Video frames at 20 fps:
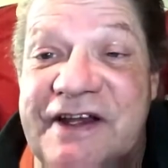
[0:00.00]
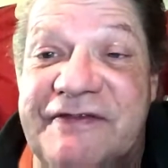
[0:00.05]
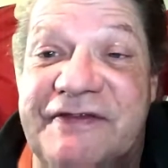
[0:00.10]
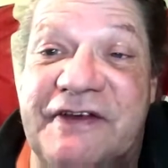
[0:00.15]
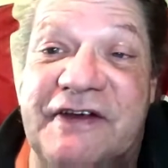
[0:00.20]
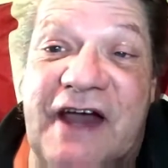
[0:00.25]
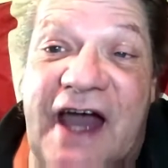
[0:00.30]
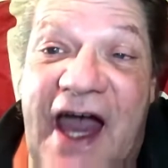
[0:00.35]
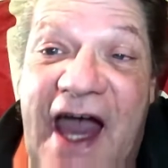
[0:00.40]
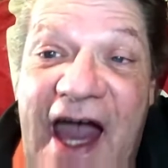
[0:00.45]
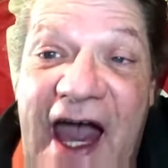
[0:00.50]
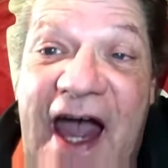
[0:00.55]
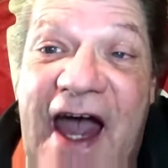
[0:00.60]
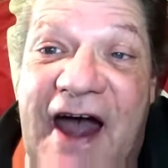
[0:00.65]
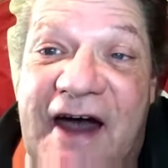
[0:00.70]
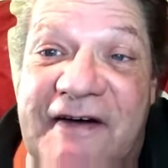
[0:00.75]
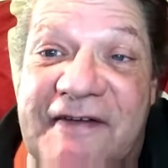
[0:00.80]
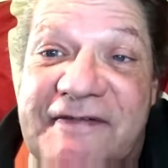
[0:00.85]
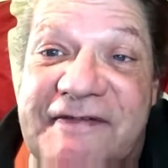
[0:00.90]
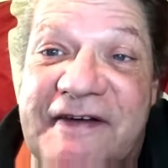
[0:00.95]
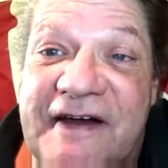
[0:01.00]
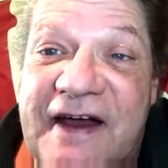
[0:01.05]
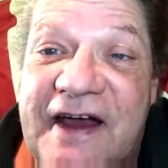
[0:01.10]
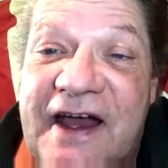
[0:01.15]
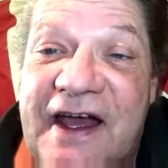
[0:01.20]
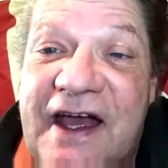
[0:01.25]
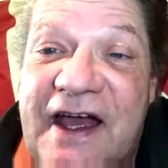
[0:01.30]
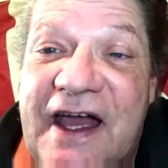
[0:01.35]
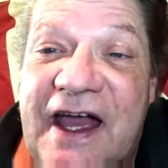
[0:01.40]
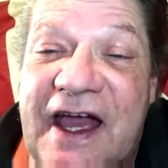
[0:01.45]
if you have
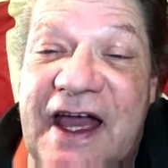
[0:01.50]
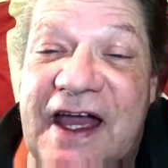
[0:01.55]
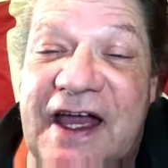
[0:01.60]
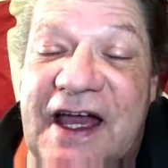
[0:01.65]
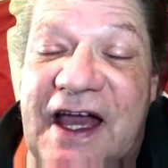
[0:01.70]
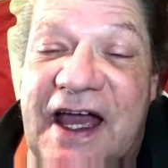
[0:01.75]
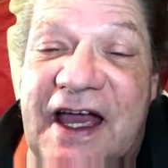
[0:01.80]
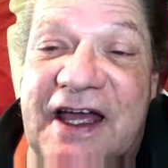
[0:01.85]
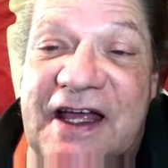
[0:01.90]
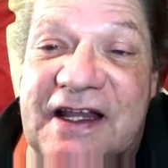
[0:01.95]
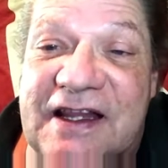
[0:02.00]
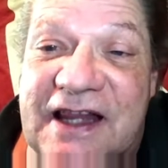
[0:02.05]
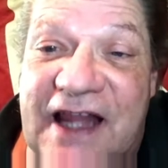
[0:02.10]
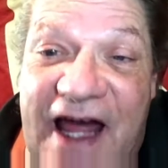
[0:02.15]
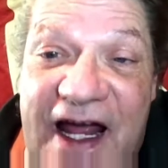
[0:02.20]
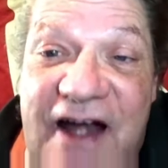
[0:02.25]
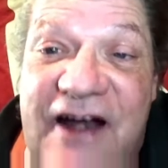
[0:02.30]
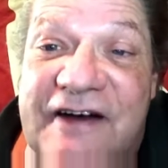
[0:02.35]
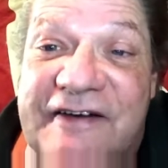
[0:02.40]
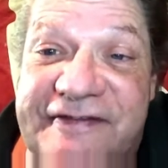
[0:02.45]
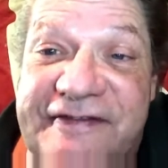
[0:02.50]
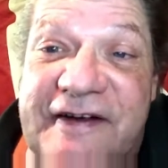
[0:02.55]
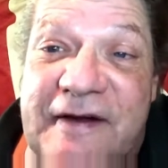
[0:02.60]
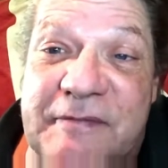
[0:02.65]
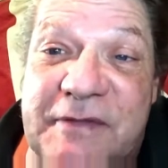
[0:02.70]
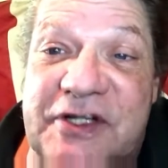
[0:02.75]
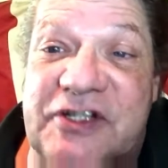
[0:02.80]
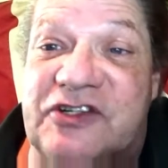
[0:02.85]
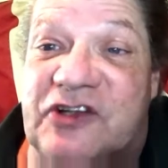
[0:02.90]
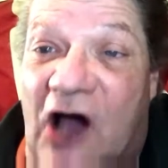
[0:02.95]
a letter
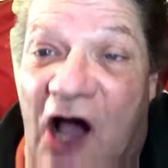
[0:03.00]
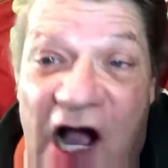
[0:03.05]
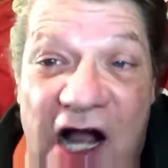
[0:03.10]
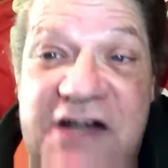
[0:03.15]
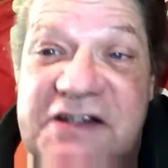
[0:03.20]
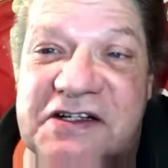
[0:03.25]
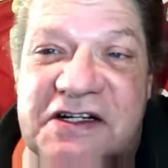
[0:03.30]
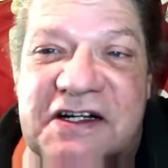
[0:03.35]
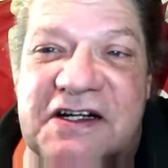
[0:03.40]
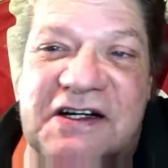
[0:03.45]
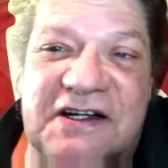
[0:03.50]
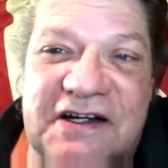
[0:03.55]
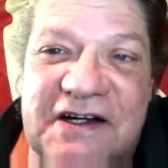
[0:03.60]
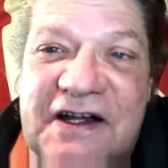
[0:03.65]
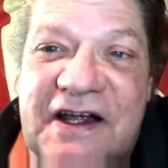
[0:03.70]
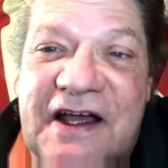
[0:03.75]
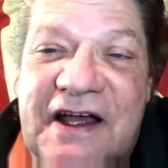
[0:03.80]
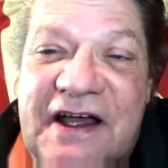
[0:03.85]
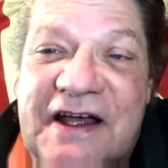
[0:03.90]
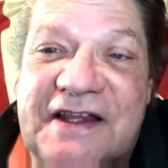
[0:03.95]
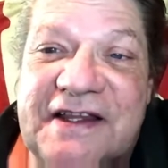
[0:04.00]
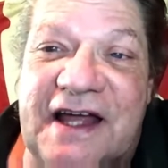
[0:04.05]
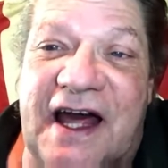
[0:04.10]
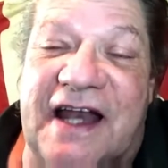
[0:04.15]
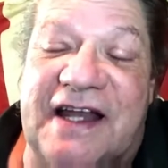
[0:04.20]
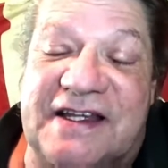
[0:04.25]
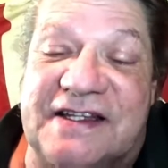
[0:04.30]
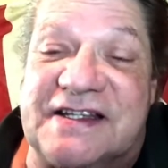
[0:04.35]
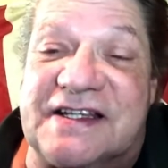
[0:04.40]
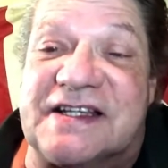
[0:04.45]
from a doctor
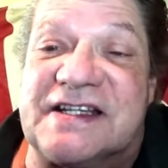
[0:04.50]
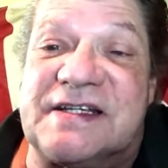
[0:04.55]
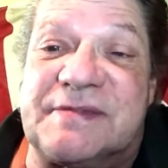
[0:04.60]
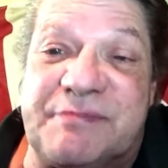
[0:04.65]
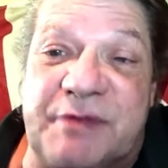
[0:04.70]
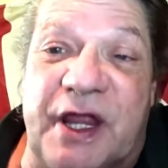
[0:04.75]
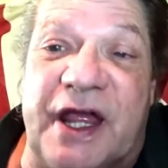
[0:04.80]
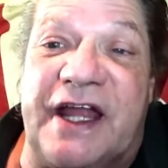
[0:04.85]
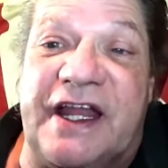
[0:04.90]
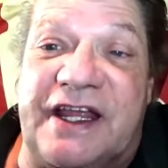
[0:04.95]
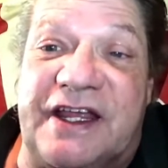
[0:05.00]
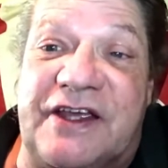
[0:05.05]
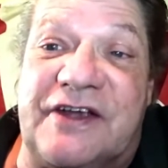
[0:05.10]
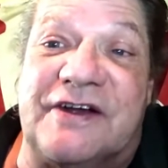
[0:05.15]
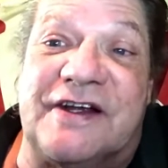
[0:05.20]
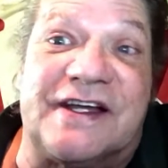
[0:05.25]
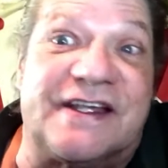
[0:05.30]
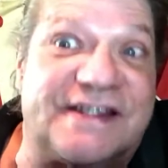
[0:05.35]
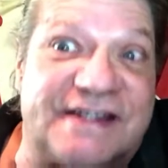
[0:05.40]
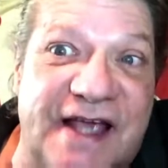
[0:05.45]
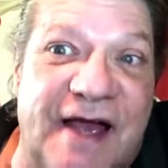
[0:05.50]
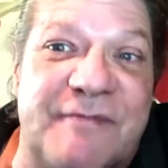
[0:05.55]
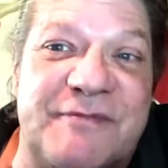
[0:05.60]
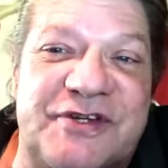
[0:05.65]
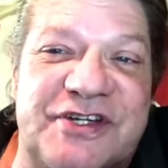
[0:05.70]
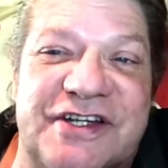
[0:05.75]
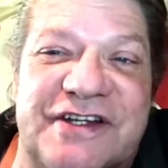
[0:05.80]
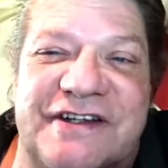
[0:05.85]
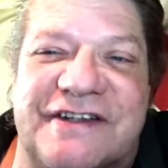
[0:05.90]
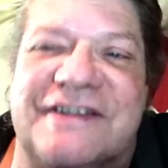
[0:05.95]
that is explaining your
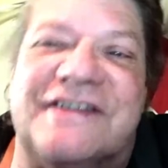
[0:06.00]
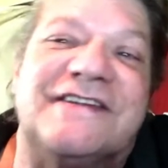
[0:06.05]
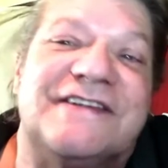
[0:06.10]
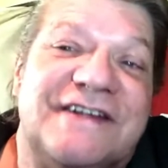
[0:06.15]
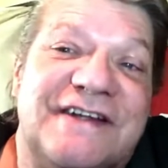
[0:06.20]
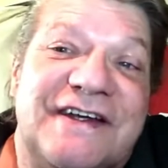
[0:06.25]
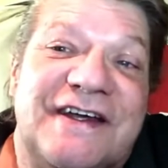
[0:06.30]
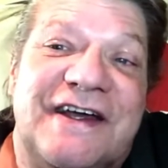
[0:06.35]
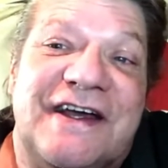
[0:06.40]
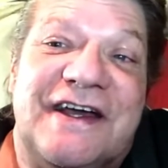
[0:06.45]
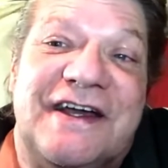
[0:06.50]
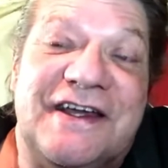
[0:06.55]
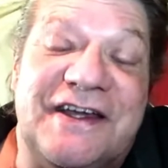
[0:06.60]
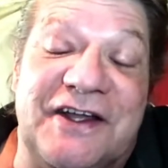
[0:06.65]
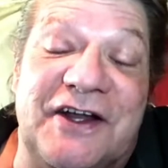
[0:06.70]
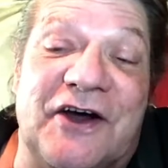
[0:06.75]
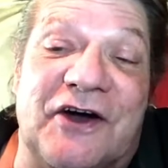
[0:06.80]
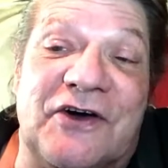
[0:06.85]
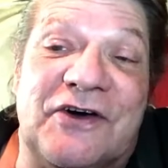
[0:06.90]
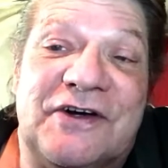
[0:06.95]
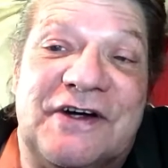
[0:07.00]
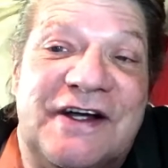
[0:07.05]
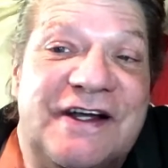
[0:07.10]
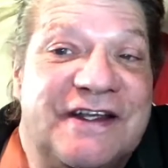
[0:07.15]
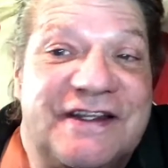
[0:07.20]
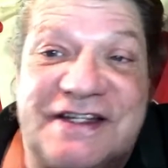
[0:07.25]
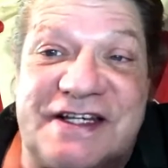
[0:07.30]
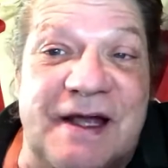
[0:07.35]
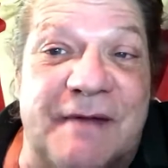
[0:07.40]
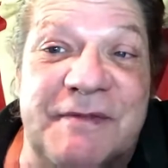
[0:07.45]
exemption,
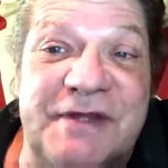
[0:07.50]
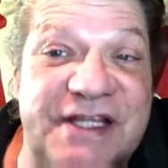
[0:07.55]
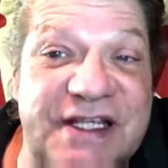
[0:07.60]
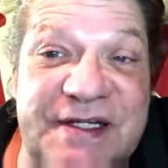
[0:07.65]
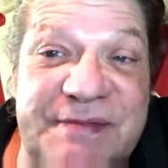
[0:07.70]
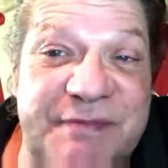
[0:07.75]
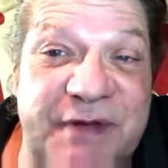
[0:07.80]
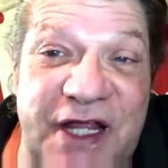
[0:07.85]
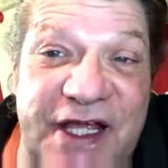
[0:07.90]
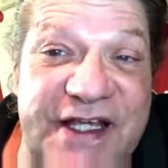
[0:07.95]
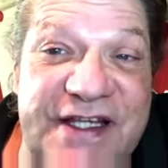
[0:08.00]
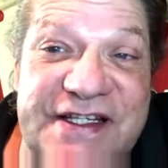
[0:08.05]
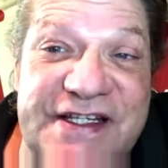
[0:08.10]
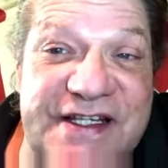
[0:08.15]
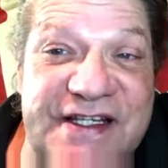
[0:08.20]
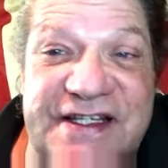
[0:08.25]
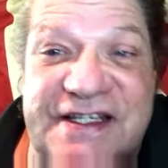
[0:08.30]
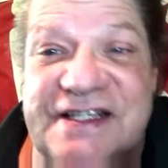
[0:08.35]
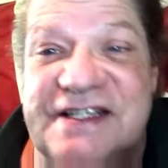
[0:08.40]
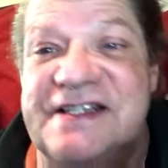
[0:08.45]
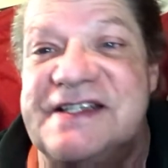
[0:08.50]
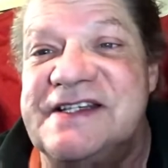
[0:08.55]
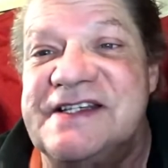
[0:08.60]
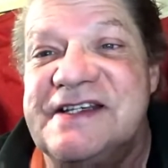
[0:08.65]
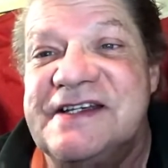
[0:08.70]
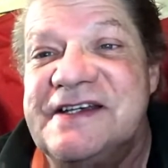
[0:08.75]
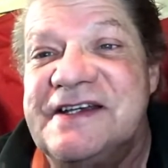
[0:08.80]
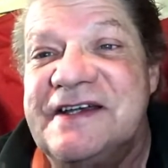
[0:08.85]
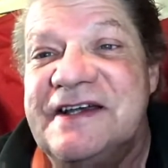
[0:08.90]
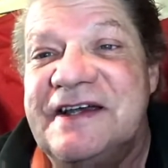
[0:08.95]
some of these places
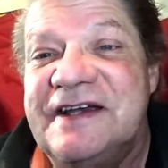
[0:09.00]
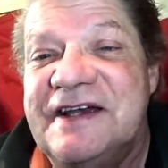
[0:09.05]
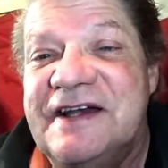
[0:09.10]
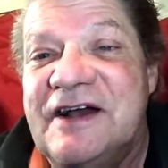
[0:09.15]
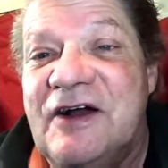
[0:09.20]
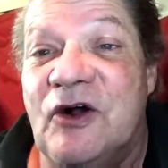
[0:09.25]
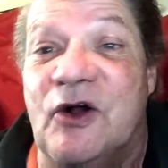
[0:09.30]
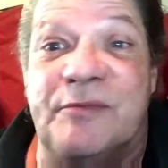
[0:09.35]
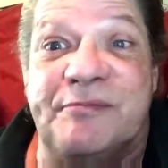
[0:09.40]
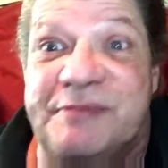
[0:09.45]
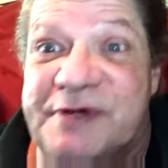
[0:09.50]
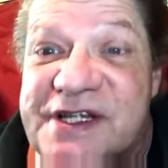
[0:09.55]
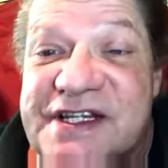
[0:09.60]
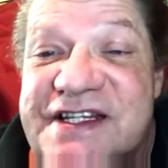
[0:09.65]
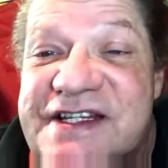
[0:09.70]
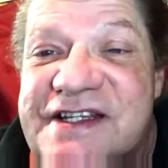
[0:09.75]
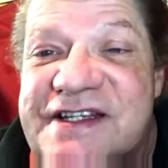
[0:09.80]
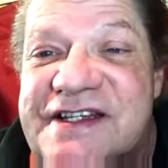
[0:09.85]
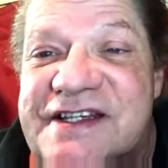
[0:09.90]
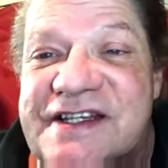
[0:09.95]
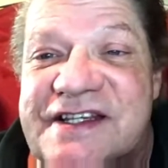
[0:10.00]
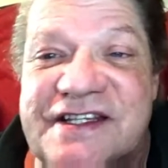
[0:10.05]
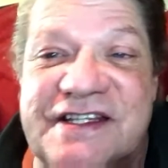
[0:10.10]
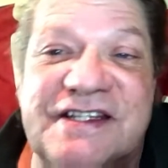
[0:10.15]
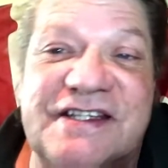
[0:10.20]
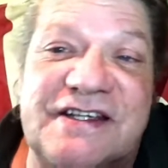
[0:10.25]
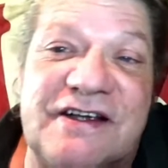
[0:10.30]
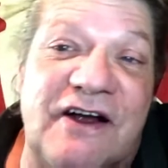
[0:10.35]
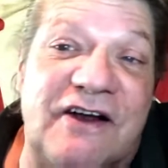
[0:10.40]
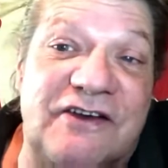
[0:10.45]
or
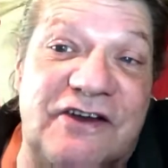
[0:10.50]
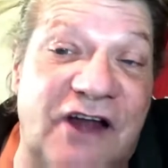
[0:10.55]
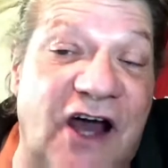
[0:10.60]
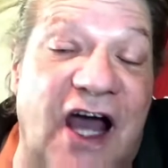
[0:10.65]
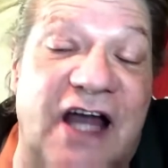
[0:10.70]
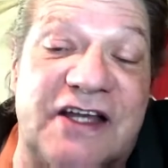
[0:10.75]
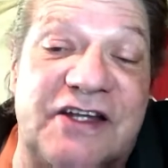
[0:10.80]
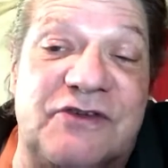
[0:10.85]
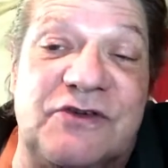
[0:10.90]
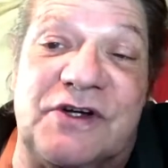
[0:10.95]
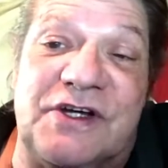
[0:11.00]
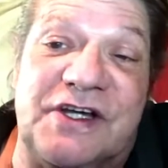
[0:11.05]
businesses are not